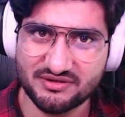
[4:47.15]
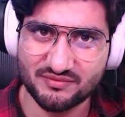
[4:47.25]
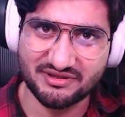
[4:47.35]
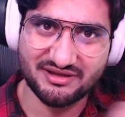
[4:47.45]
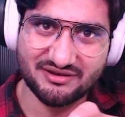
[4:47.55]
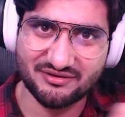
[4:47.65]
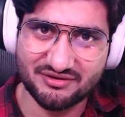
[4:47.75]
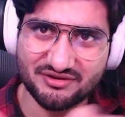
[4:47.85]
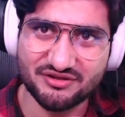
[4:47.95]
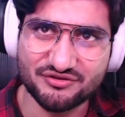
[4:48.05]
that
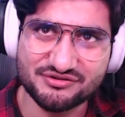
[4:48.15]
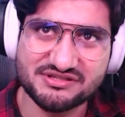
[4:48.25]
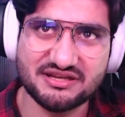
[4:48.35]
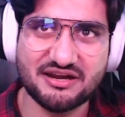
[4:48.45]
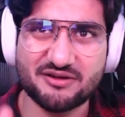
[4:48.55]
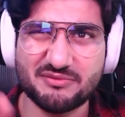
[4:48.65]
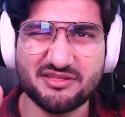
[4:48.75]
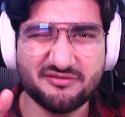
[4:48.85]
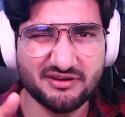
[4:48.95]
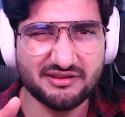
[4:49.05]
you used in Iron Man
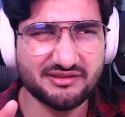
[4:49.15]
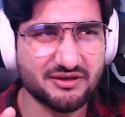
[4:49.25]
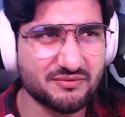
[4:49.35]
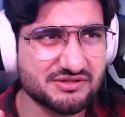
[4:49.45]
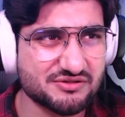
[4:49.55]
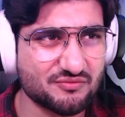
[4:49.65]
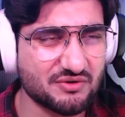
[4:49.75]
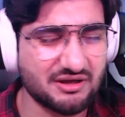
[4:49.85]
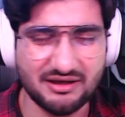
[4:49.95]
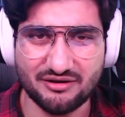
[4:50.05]
three, I think it was, or one,
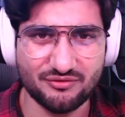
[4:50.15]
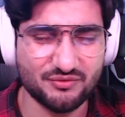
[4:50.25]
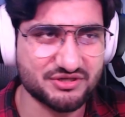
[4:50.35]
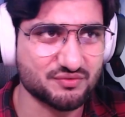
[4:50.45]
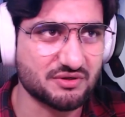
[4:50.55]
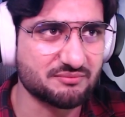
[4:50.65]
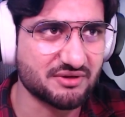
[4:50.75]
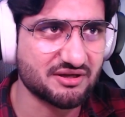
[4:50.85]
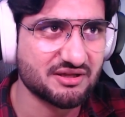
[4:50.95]
I don't know which one, but